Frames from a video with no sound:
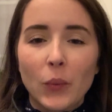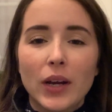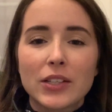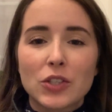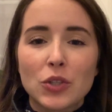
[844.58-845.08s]

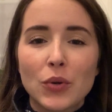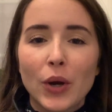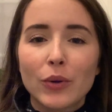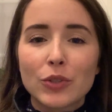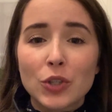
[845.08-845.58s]
was to
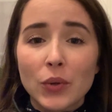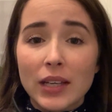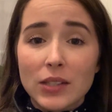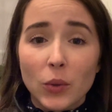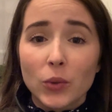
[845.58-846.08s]
go to
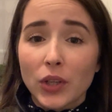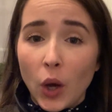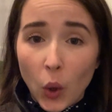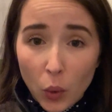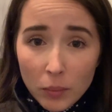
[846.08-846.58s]
his old
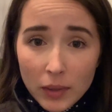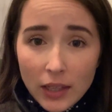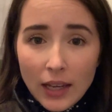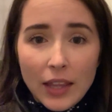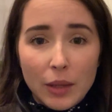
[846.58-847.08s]
home,
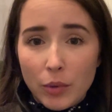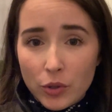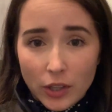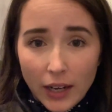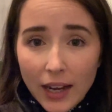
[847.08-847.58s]
the
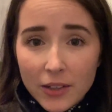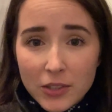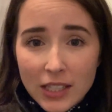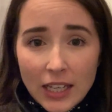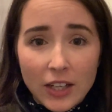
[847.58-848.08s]
Mozart
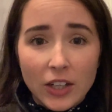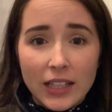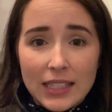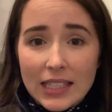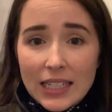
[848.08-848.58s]
House here
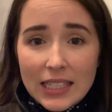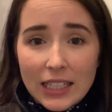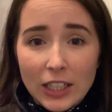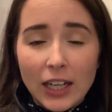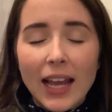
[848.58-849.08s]
in the city
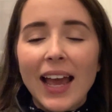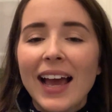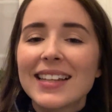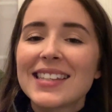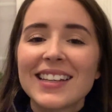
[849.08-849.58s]
center,
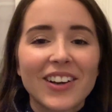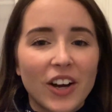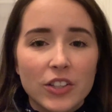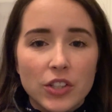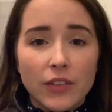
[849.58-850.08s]
and see a
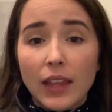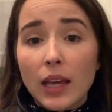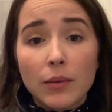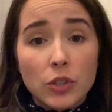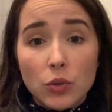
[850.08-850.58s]
concert.
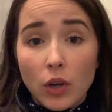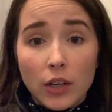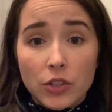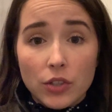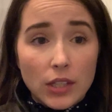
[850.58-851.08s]
They do
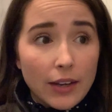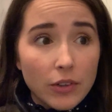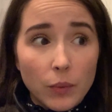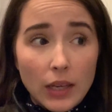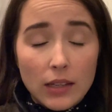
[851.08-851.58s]
concerts
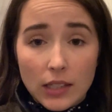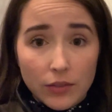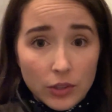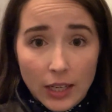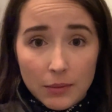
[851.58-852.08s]
every week,
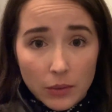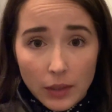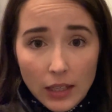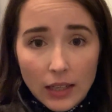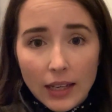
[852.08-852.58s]
several times a
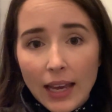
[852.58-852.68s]
week,